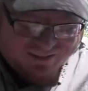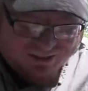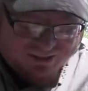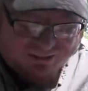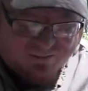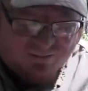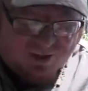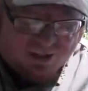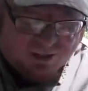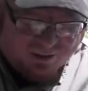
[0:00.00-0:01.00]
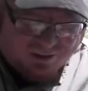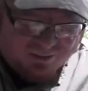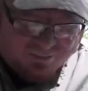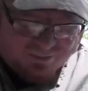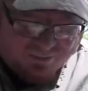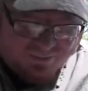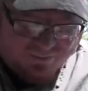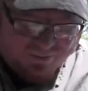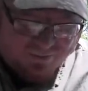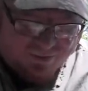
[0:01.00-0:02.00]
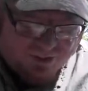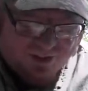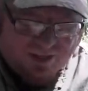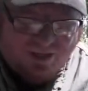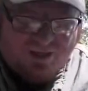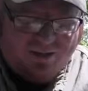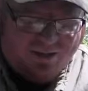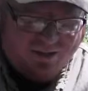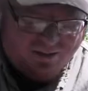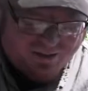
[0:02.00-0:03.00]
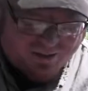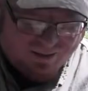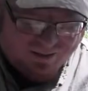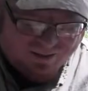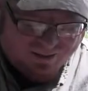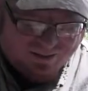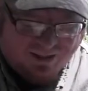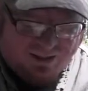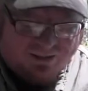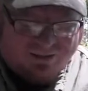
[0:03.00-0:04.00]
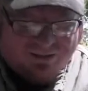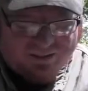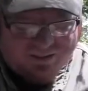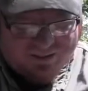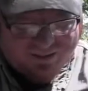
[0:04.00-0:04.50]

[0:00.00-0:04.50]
Just make you some thin cuts